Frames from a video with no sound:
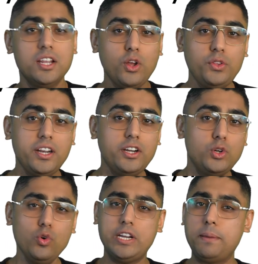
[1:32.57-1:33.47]
Now, there are
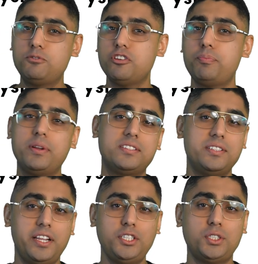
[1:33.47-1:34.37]
two types of
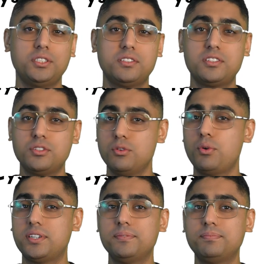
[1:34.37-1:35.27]
presentations to
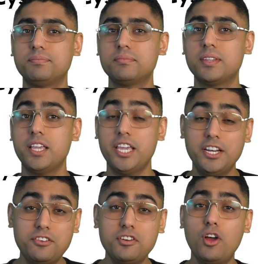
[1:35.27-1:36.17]
note:
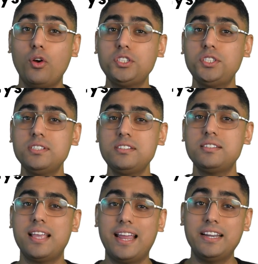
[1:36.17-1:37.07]

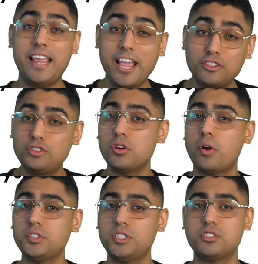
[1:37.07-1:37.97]
intraosseous and
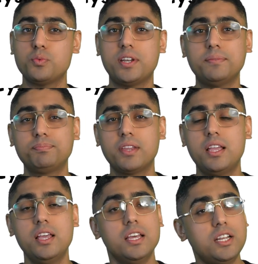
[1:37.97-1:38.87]
extraosseous one.
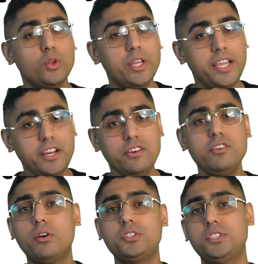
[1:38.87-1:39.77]
Now, the
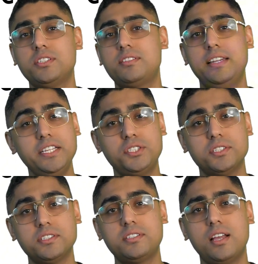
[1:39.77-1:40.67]
intraosseous
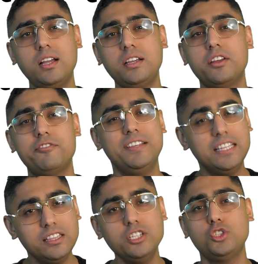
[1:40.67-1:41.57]
lesions occur
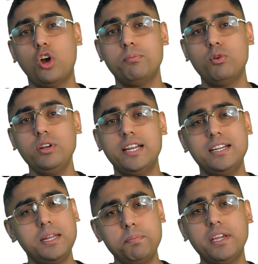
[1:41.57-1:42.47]
within the jawbone
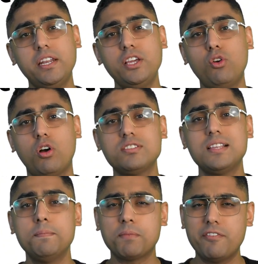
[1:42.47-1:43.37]
and typically
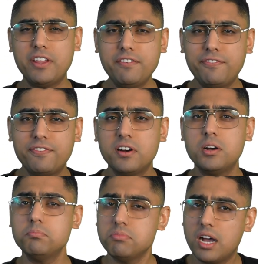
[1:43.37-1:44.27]
cause a very
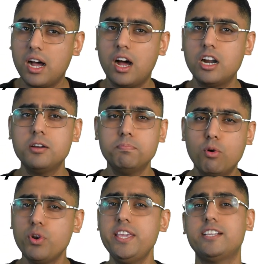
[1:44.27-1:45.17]
firm, hard,
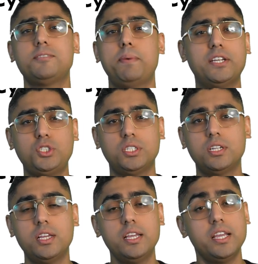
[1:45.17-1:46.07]
bony
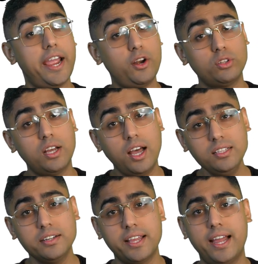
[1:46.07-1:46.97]
expansion. And on the
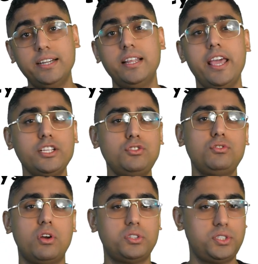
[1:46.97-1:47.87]
other hand,
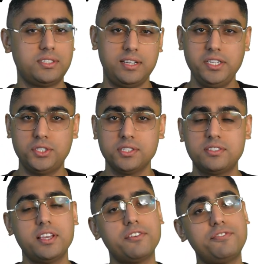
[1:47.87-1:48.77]
extraosseous
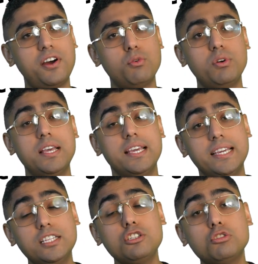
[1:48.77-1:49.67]
lesions, they are found
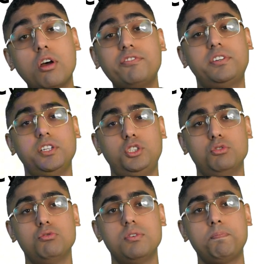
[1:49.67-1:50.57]
in the soft
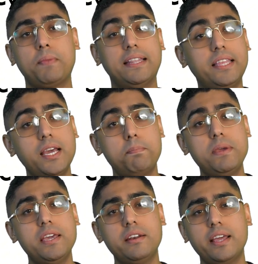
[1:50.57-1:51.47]
tissue and they
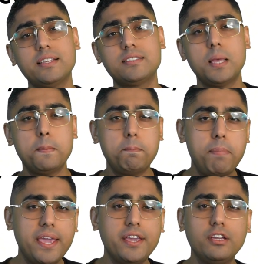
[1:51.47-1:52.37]
appear as
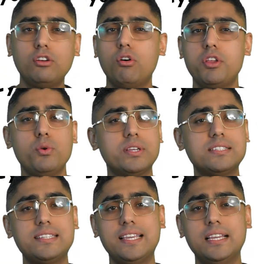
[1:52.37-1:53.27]
pink, or you can
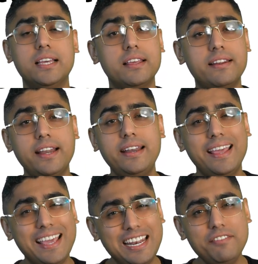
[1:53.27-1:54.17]
say red,
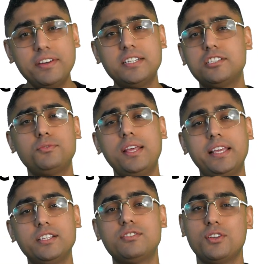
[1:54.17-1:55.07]
elevated
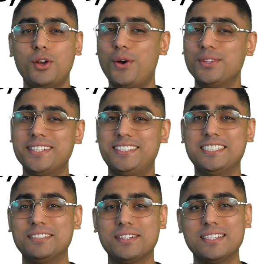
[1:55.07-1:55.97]
swellings on the
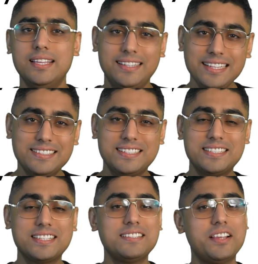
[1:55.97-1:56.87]
gingiva. Let's
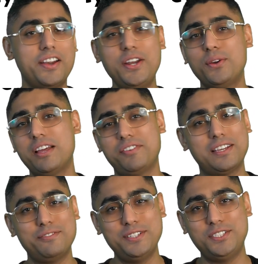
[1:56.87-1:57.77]
discuss the
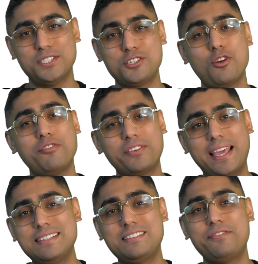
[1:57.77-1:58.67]
radiographical features of
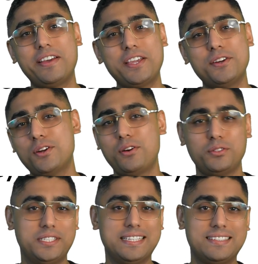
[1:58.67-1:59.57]
calcifying
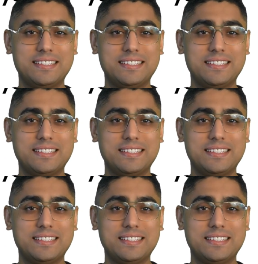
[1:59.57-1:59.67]
odontogenic